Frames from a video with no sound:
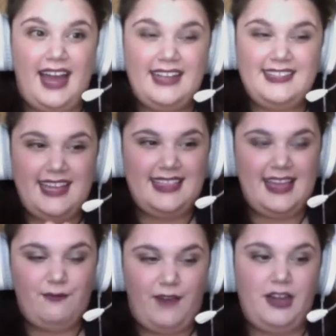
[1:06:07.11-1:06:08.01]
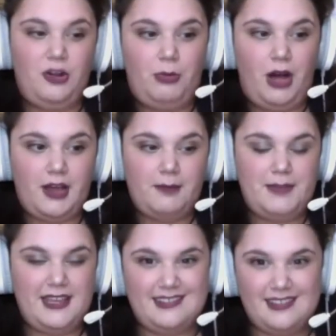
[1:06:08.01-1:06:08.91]
take the final mock-up
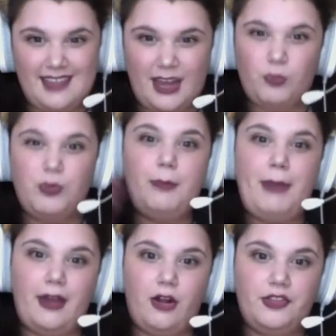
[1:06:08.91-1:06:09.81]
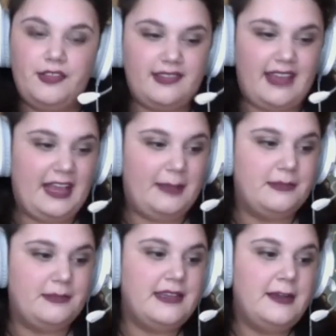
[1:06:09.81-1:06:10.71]
pieces, like rip out all the
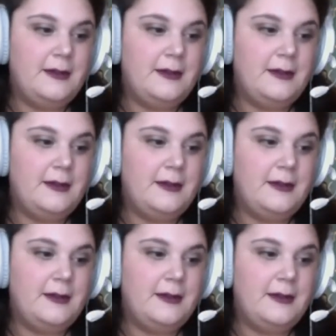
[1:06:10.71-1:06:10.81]
seams